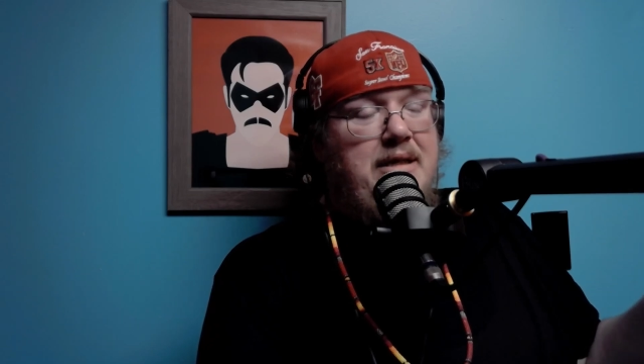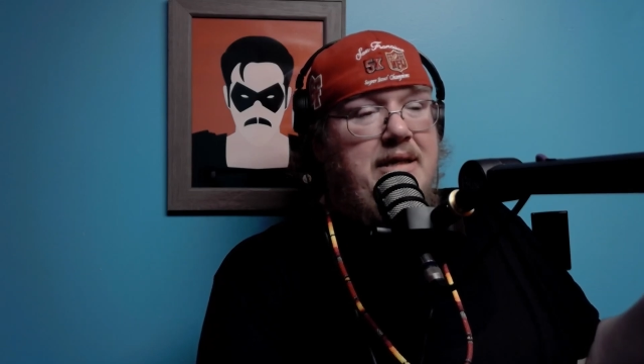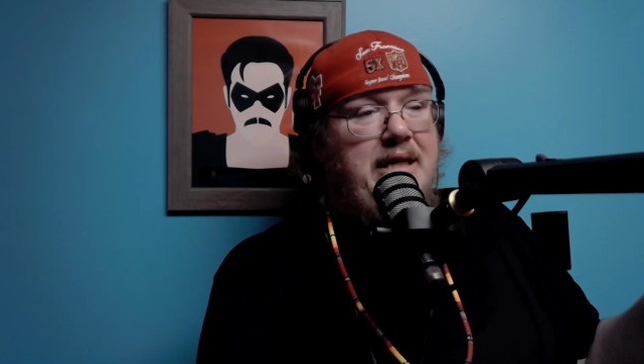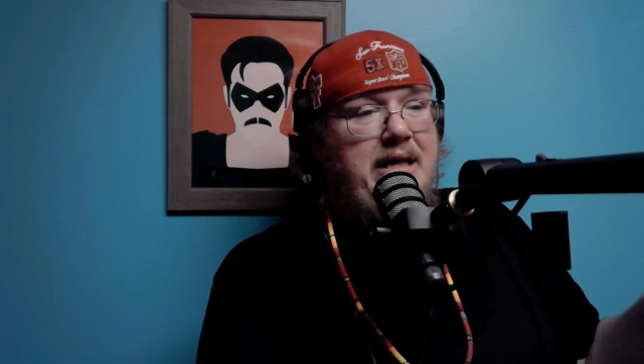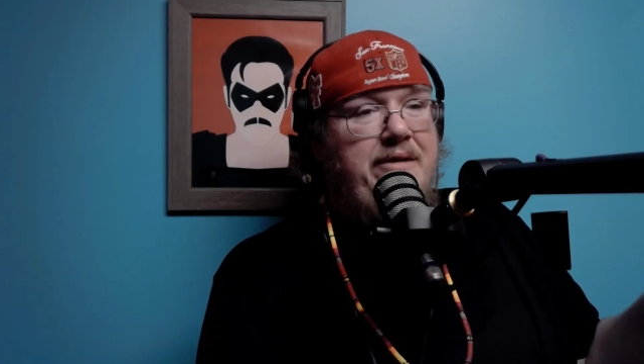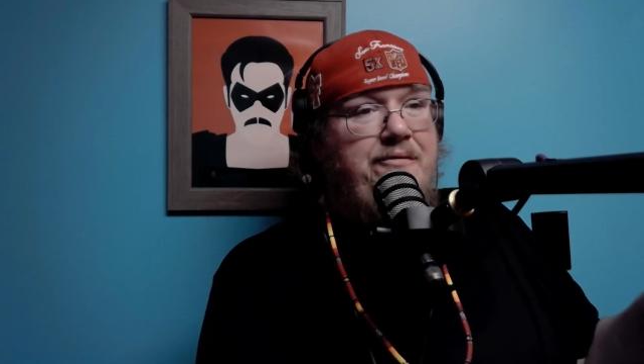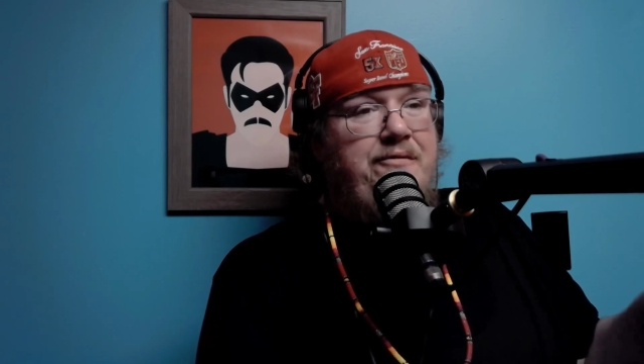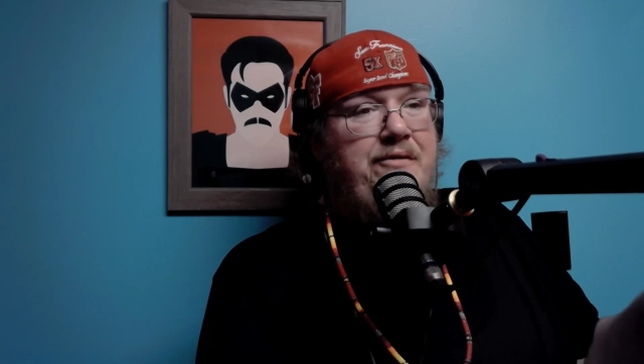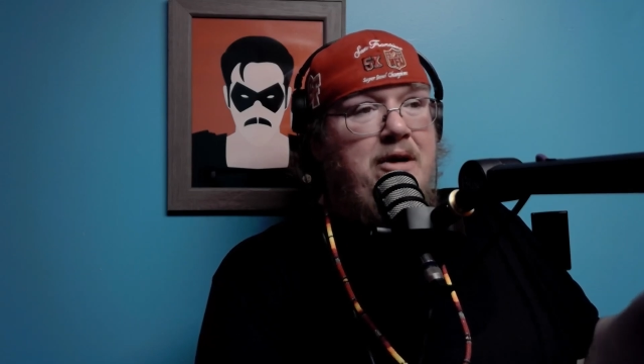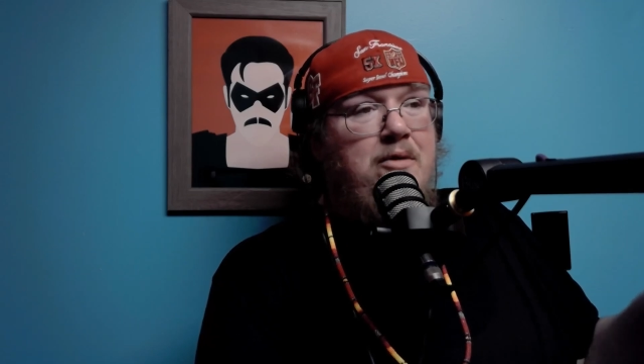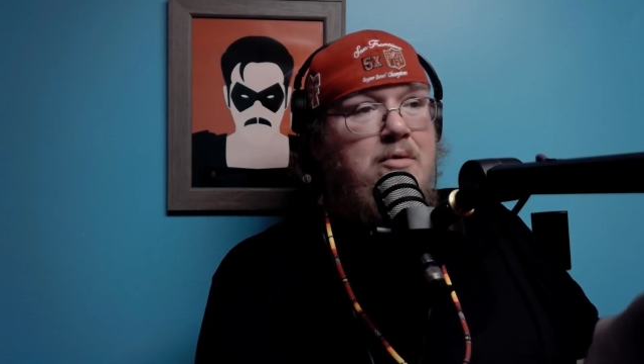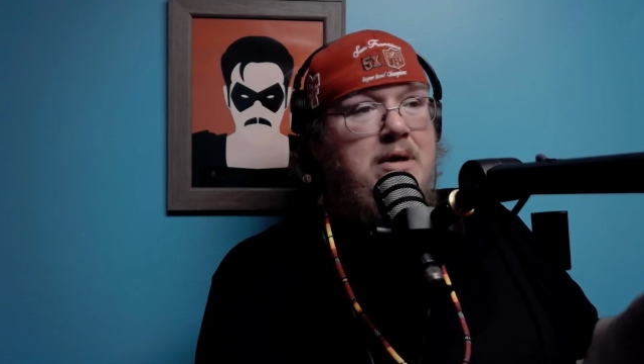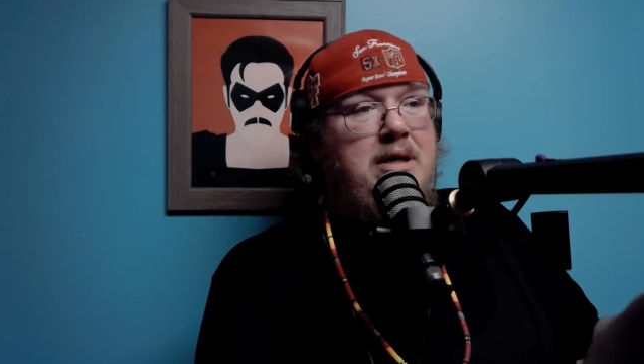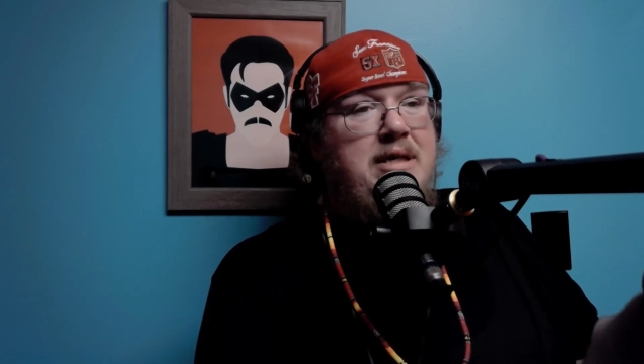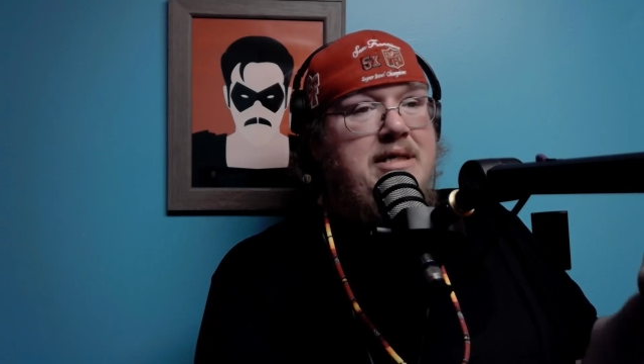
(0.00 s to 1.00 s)
if there
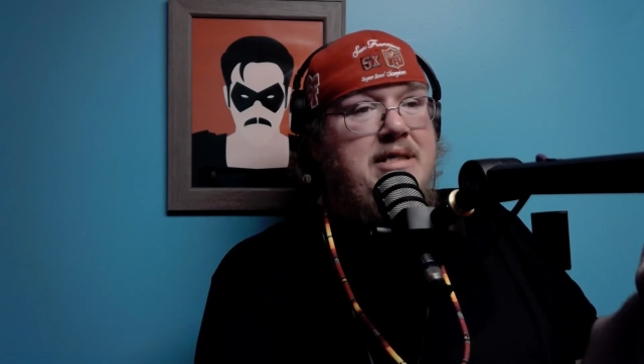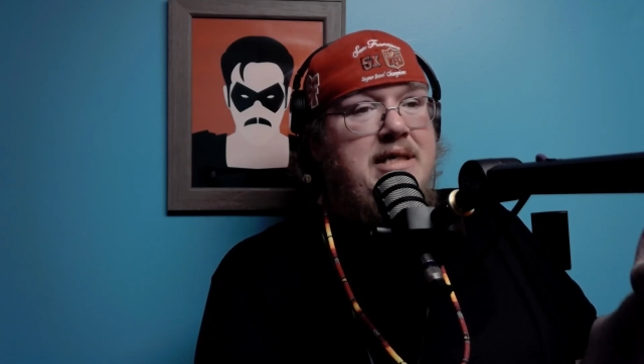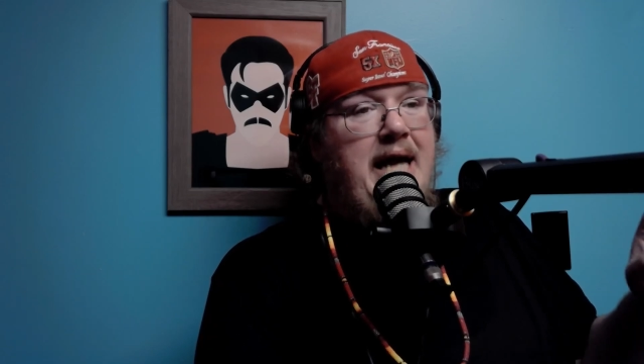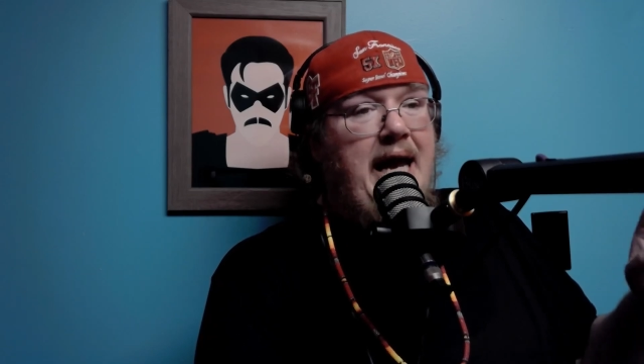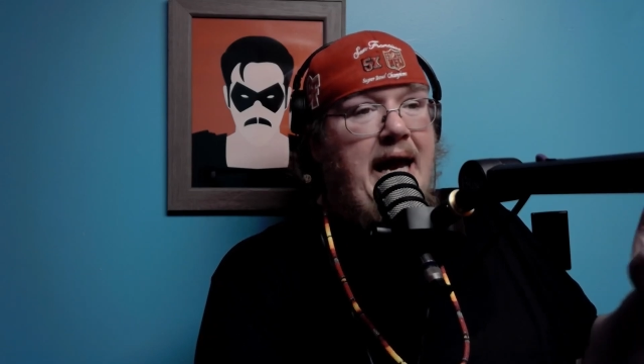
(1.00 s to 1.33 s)
was